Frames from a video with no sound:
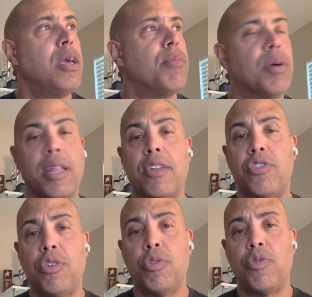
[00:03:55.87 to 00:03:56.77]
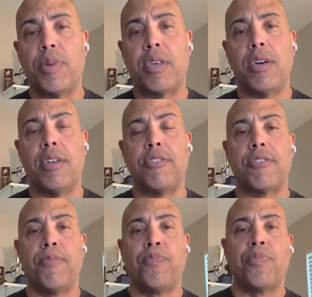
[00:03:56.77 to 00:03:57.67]
But that's huge,
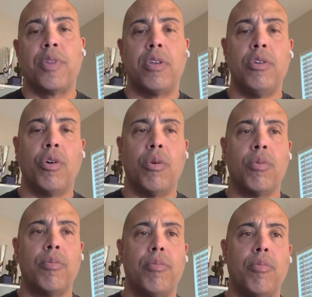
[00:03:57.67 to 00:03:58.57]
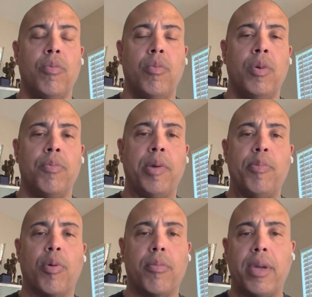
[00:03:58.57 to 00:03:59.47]
because, you know, when
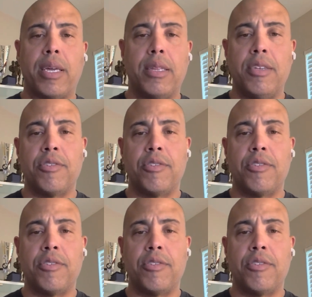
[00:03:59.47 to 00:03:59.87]
people are making these